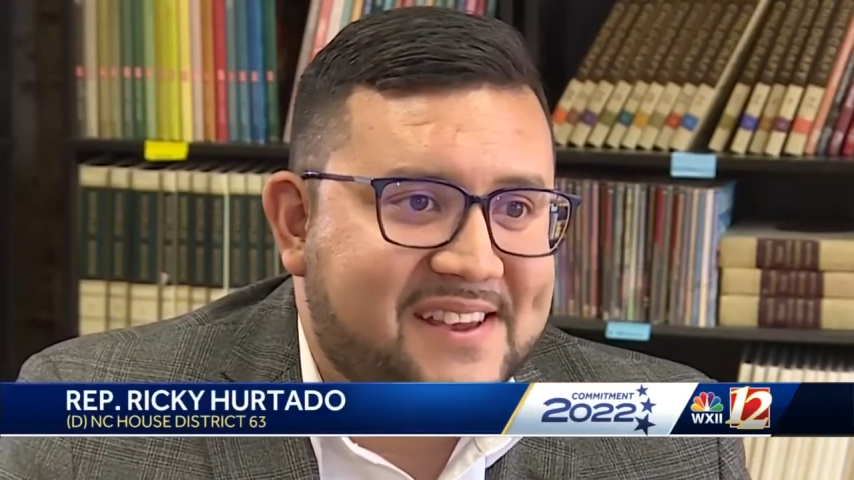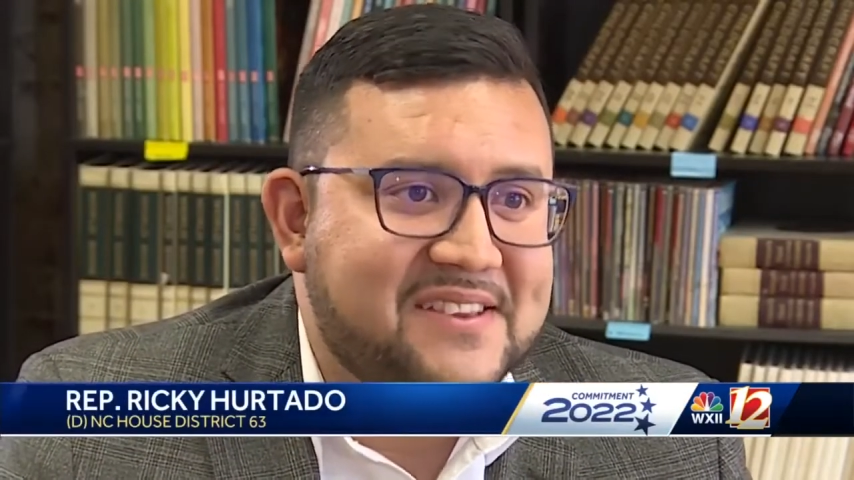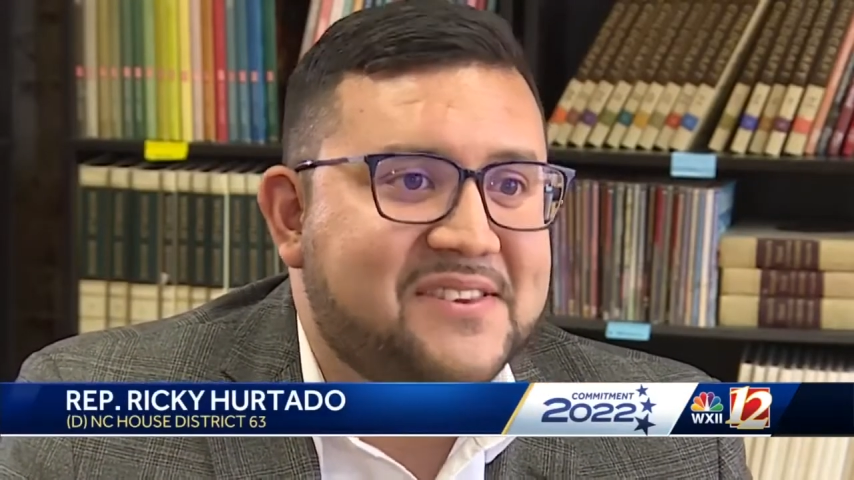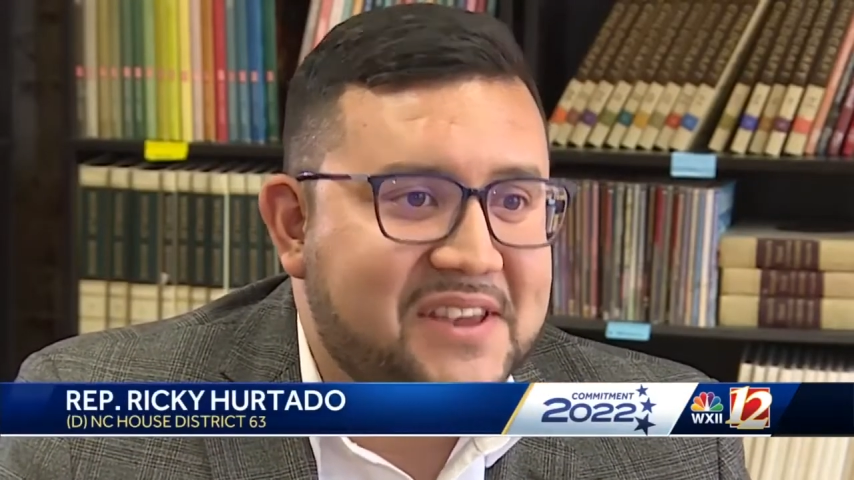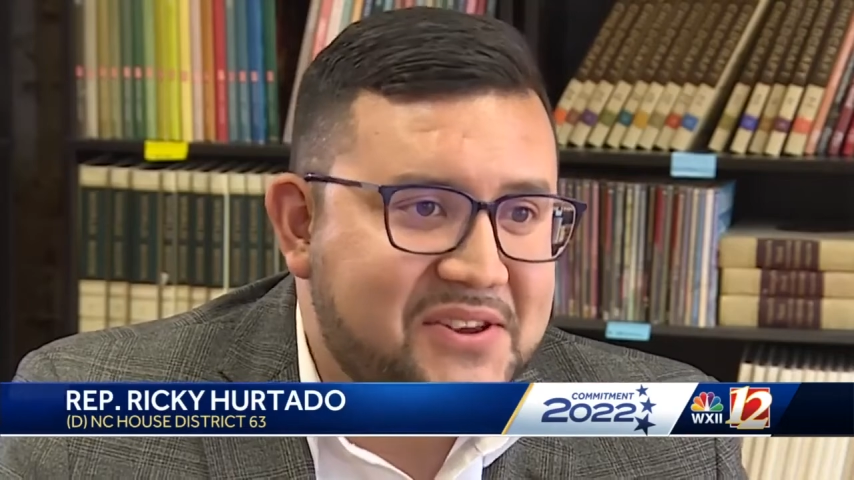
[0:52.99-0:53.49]

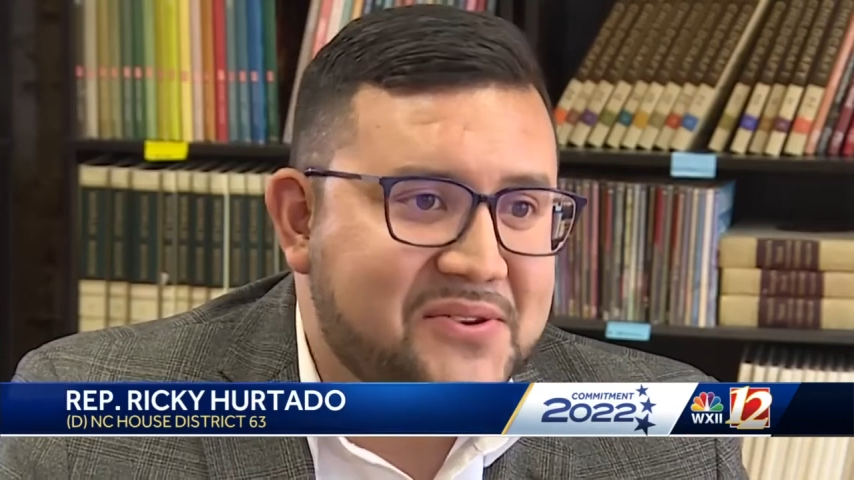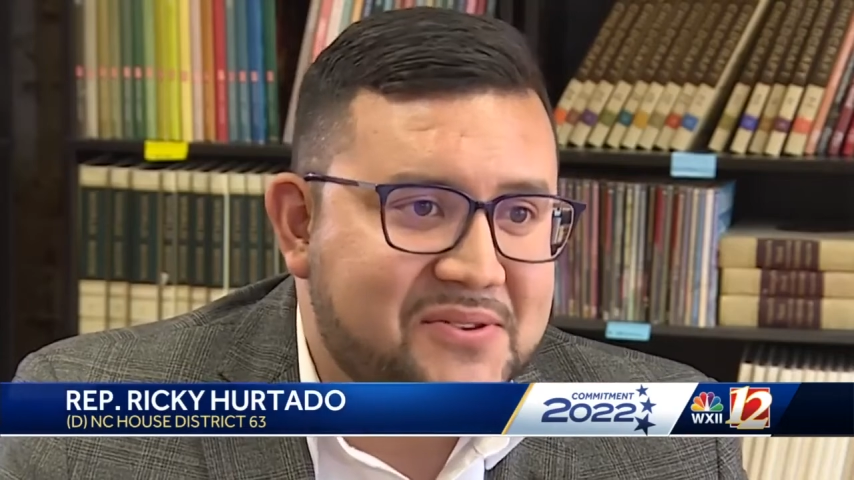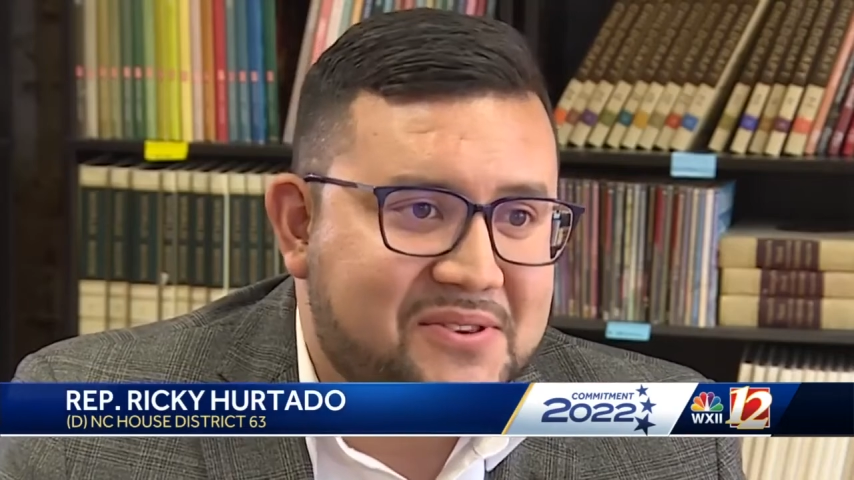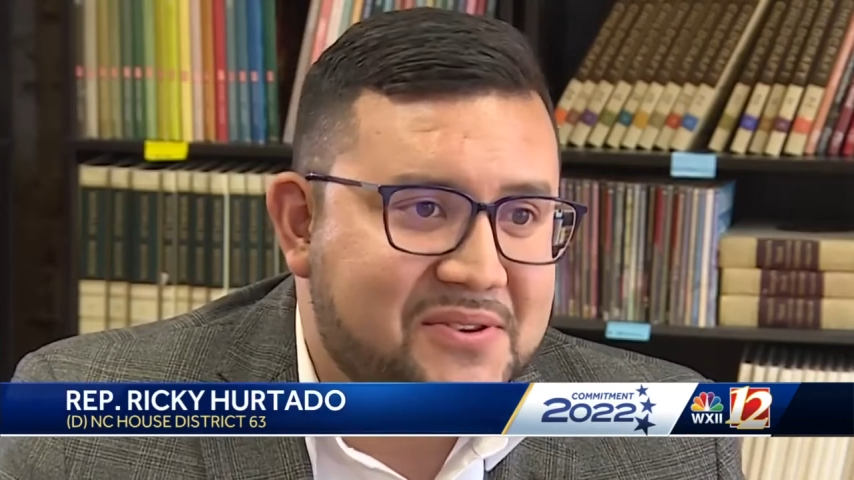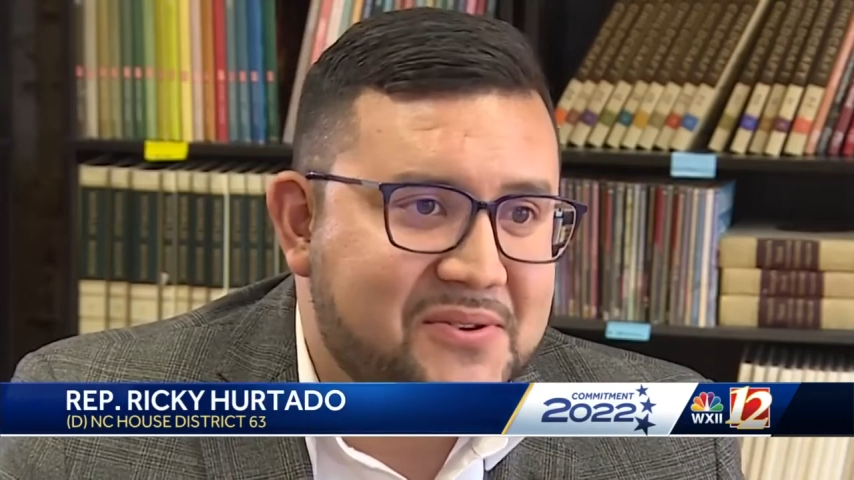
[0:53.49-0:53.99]

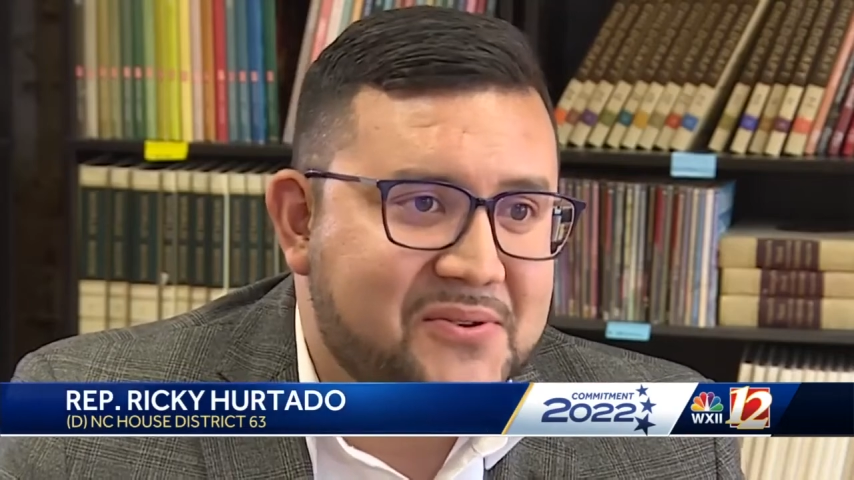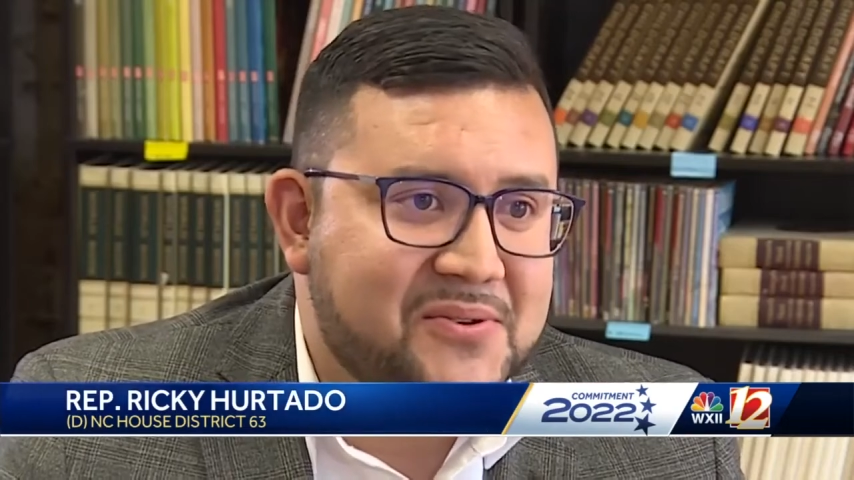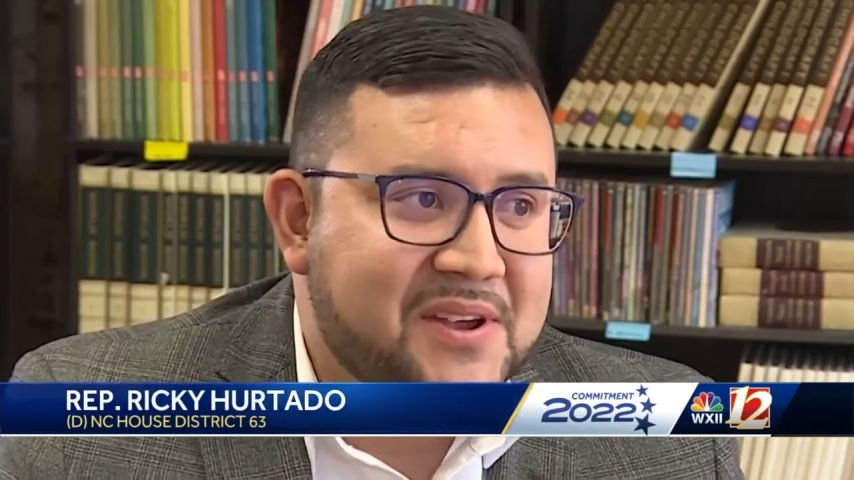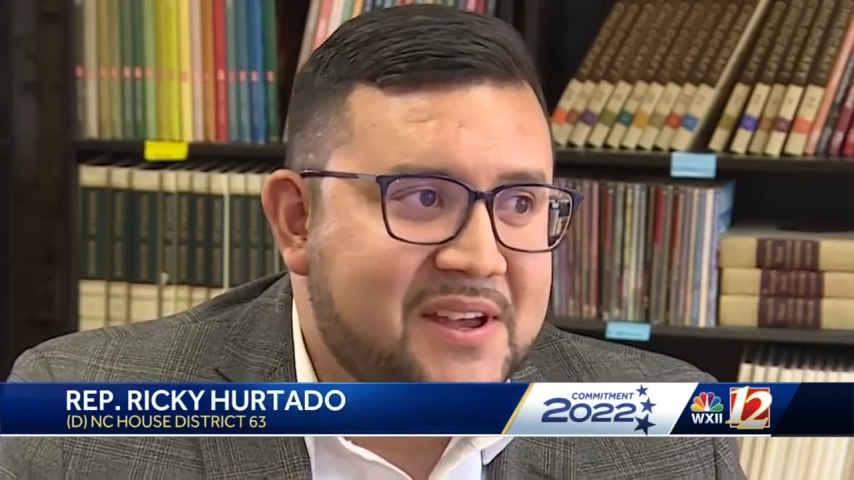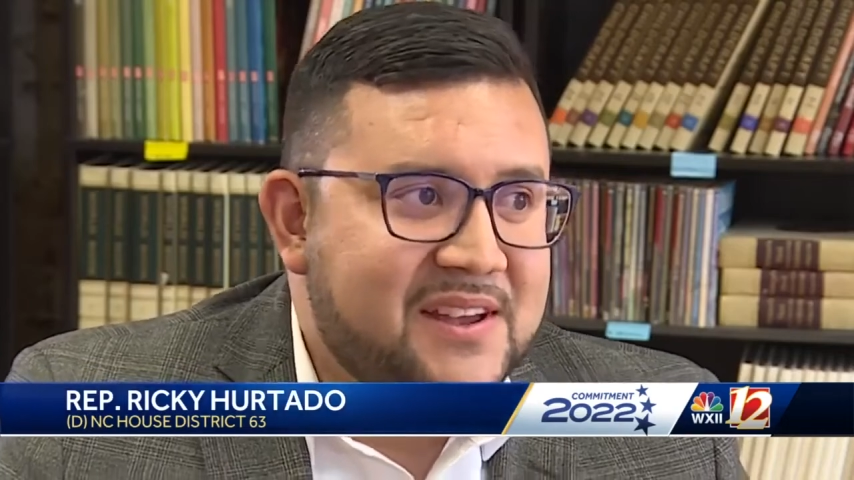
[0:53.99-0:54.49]
continues to